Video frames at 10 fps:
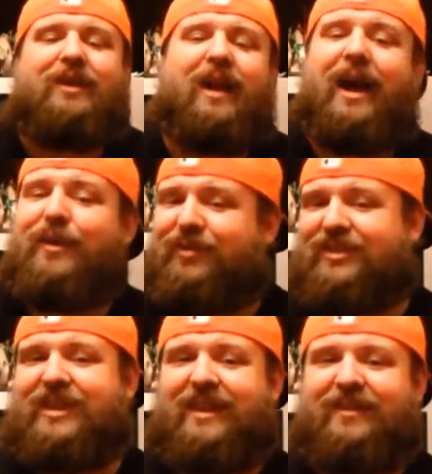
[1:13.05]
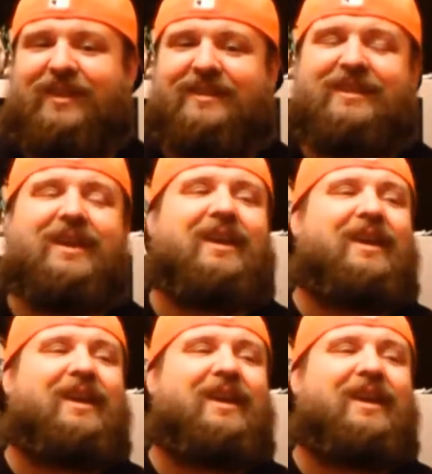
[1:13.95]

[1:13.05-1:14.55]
have to say this,